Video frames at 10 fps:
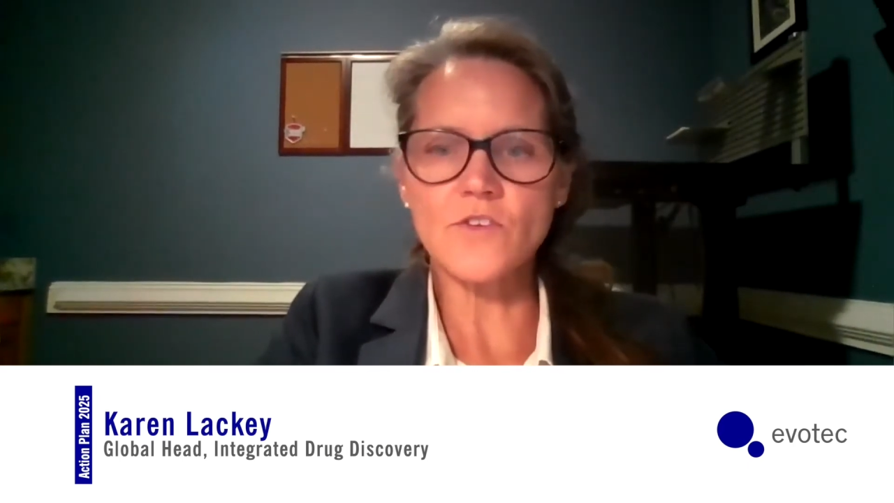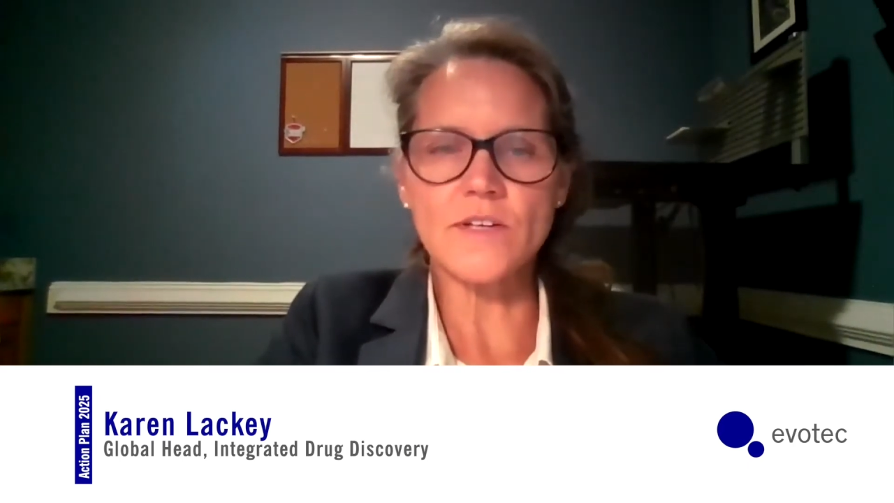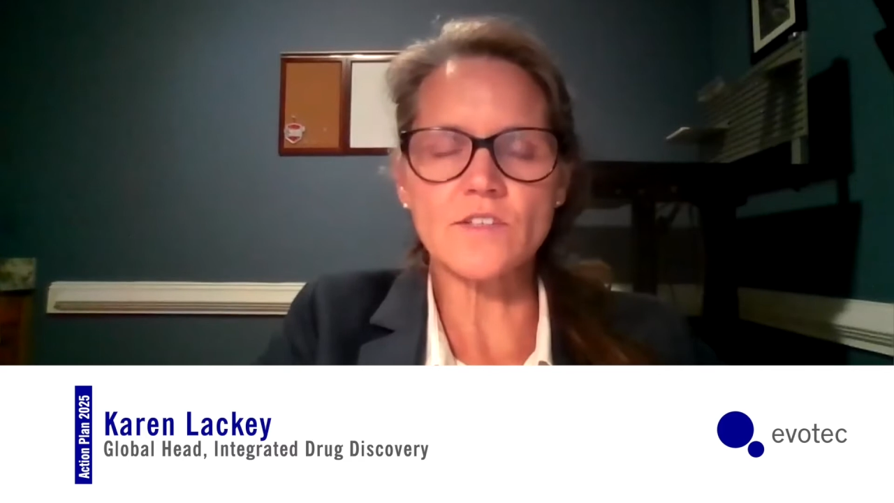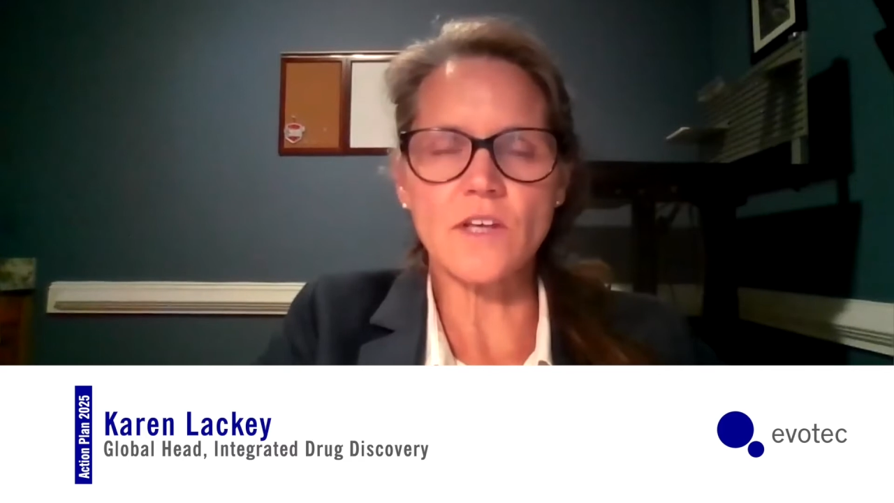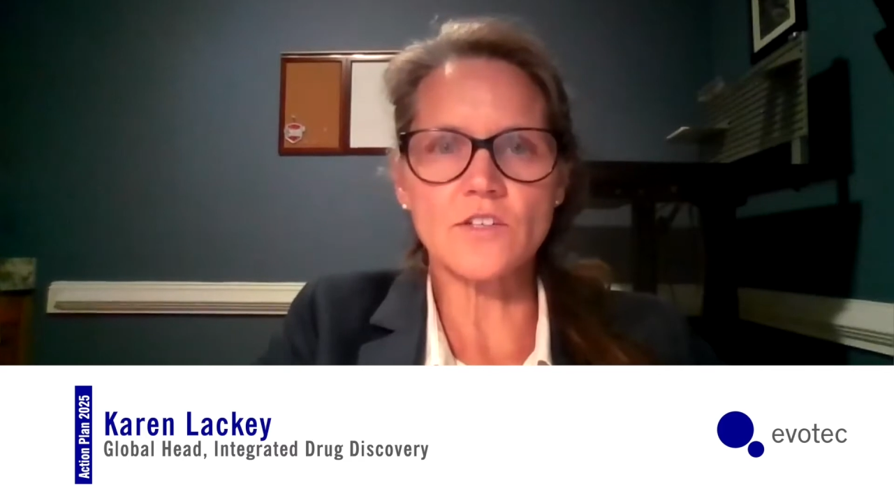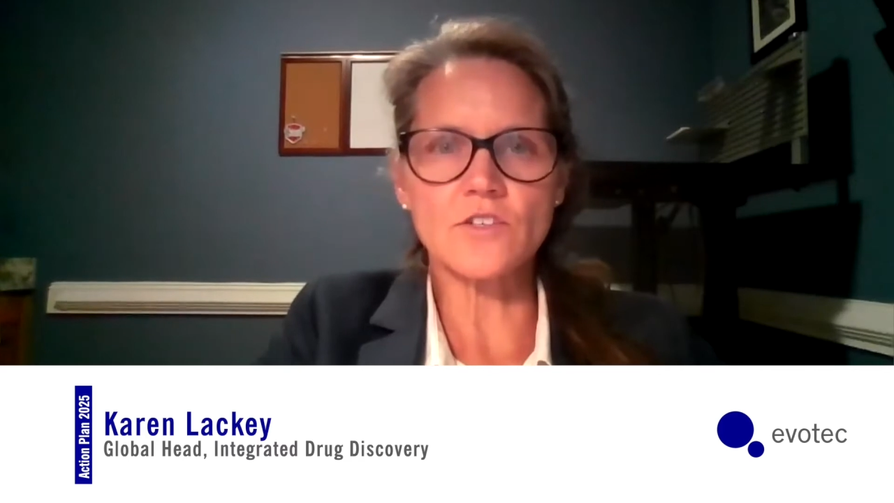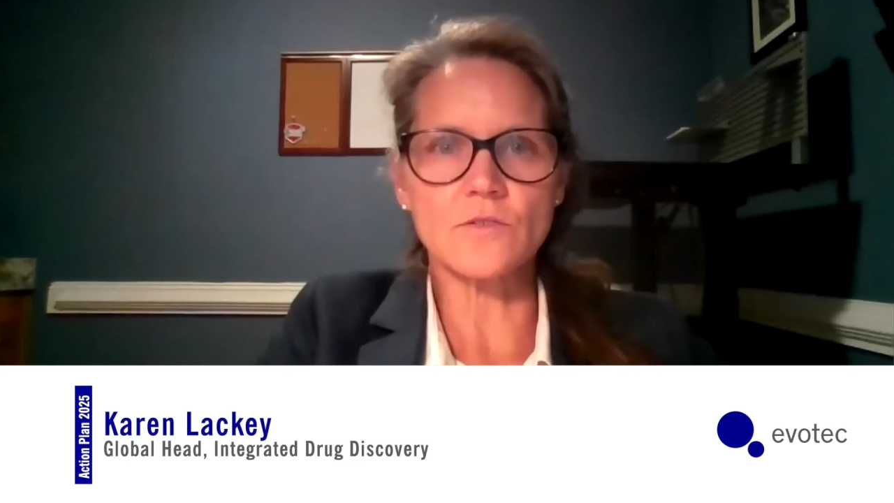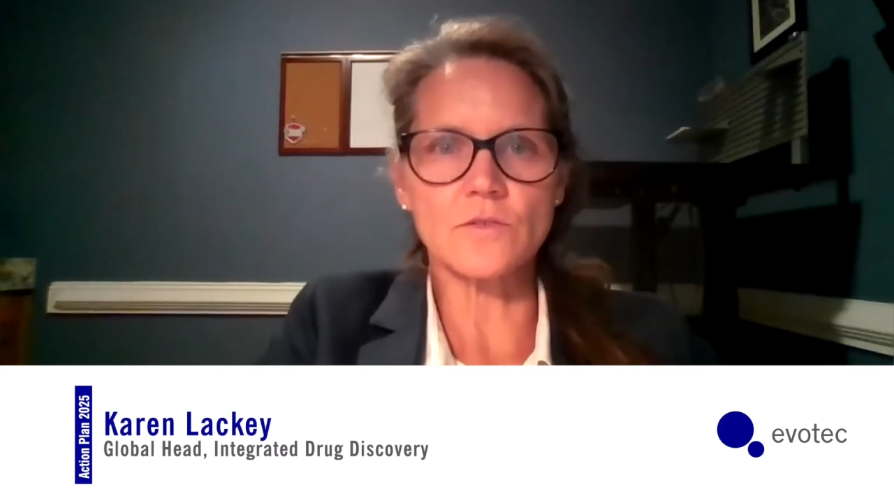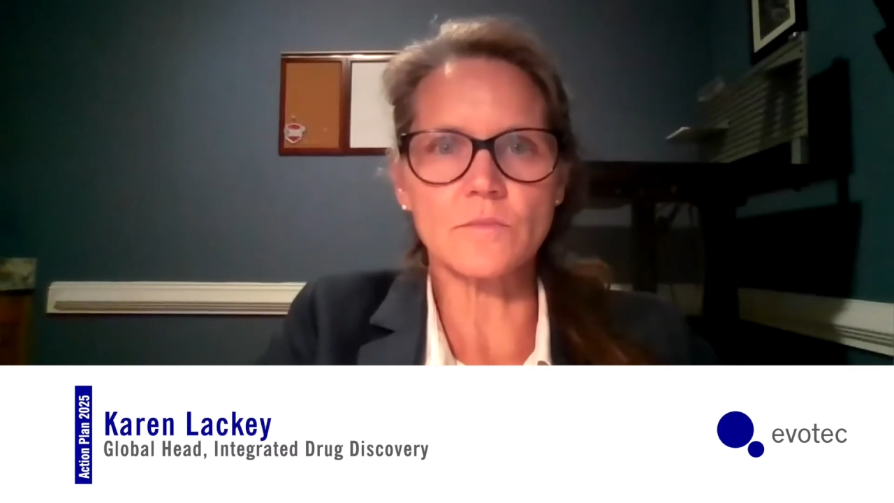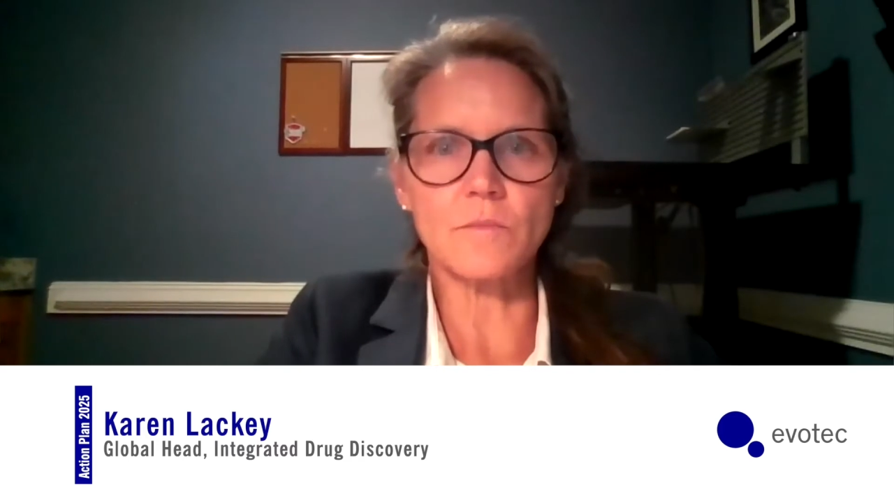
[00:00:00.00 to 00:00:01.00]

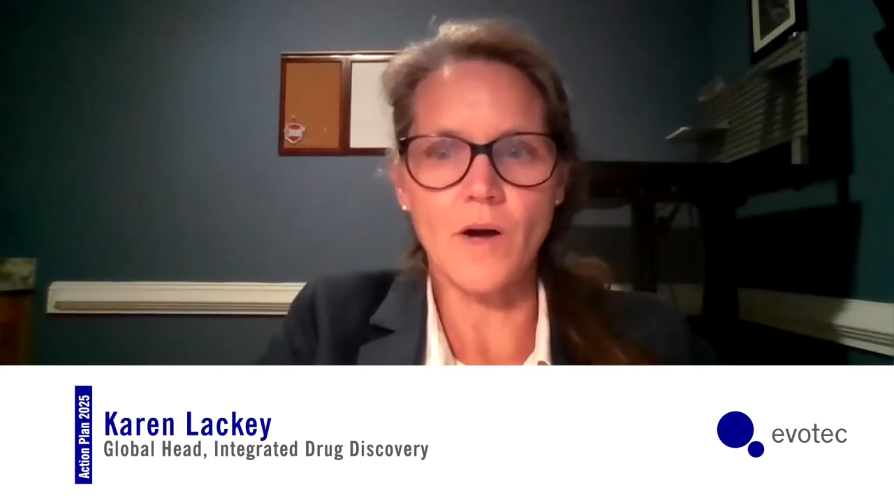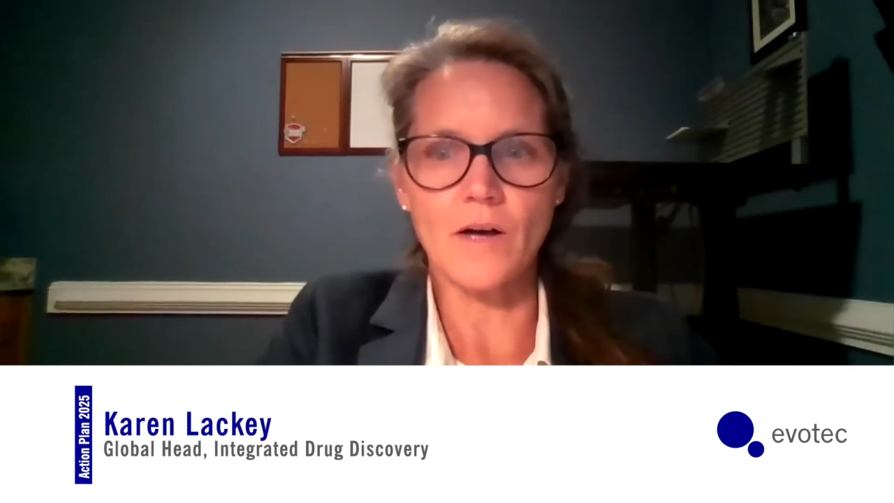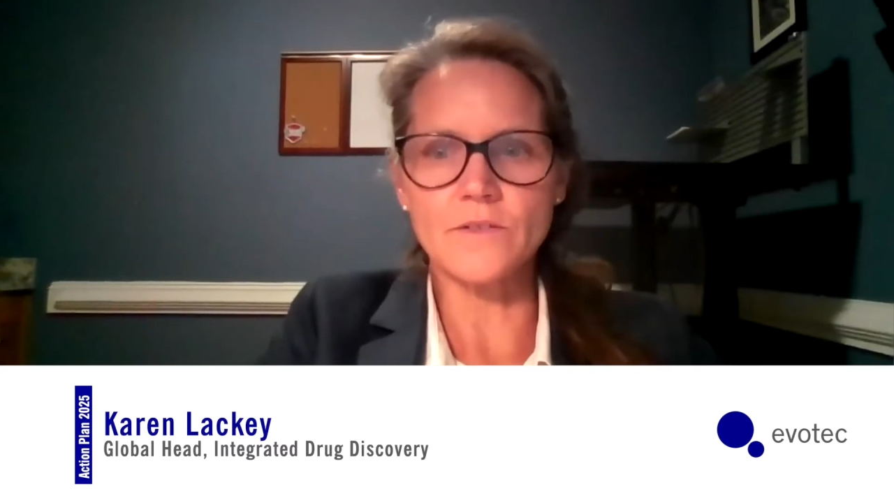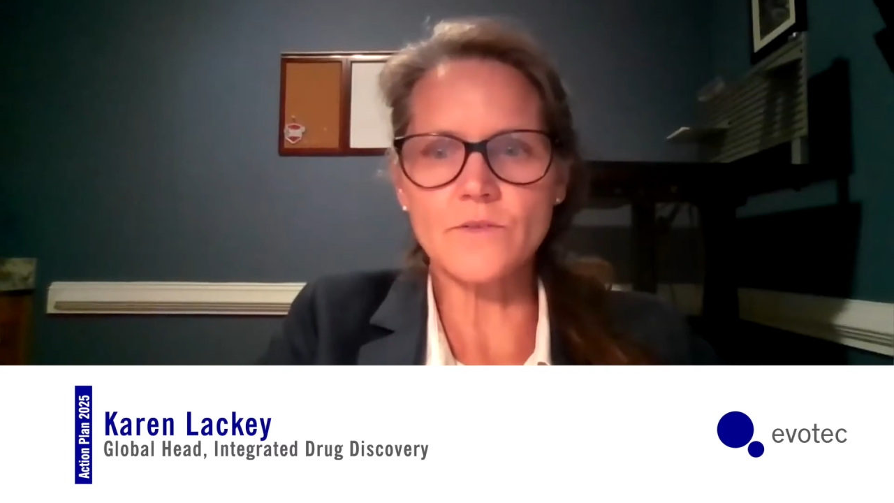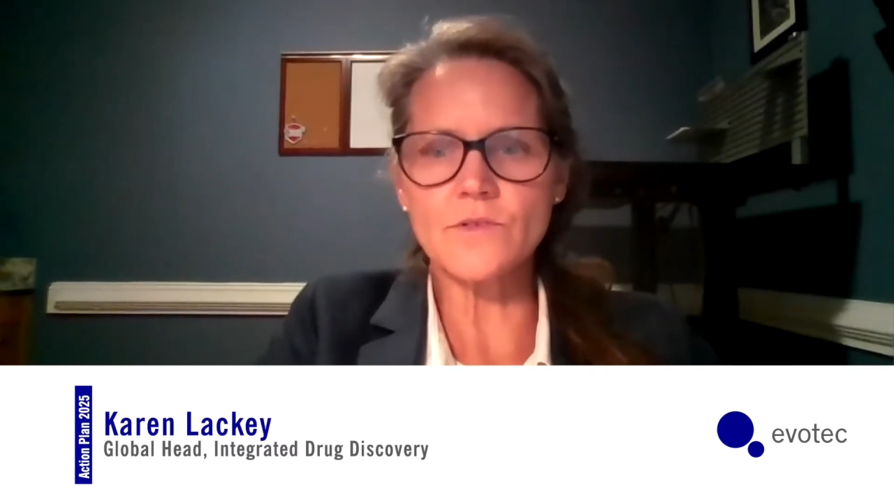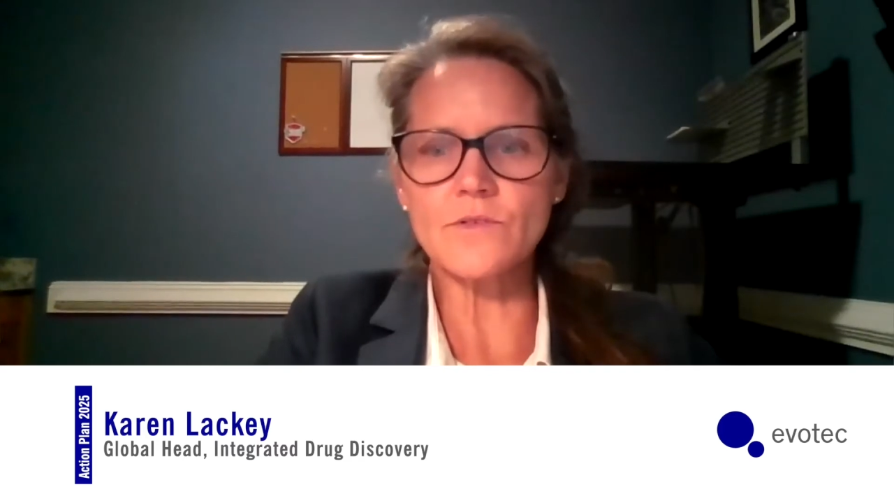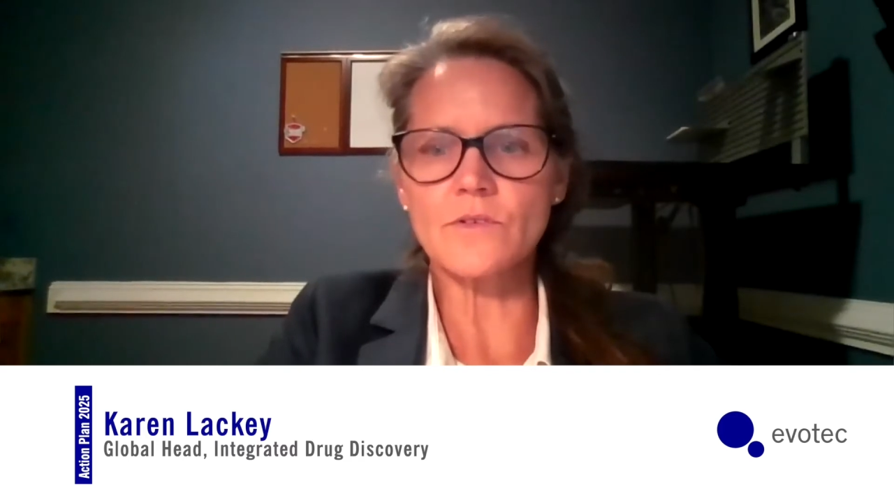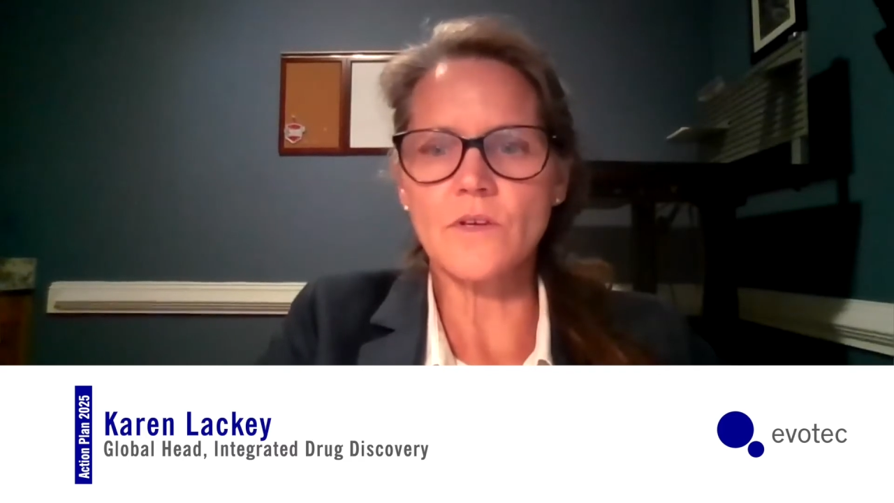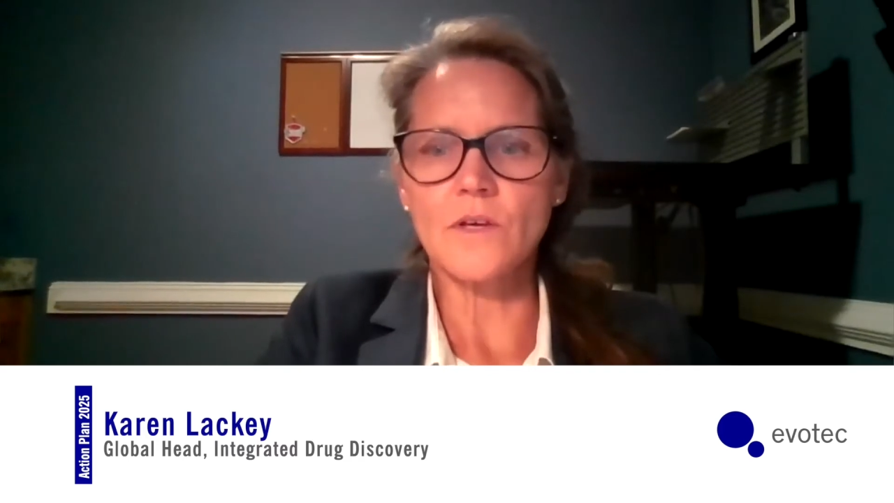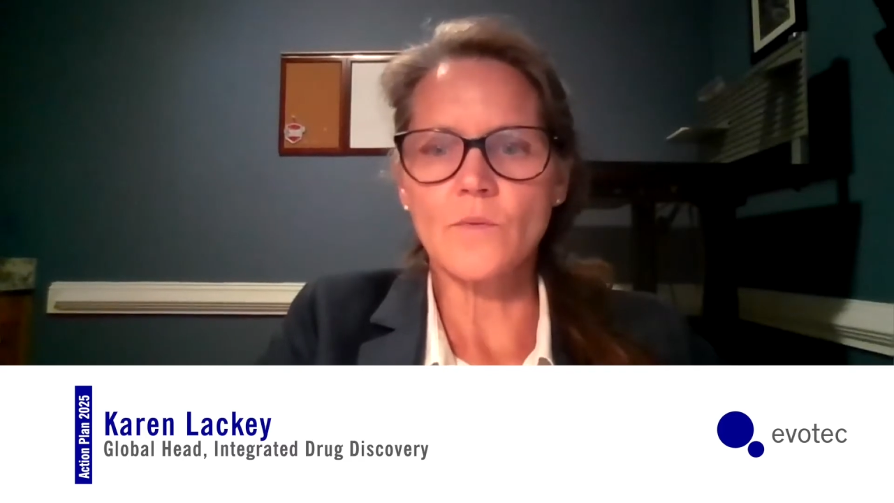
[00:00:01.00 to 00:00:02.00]
translational models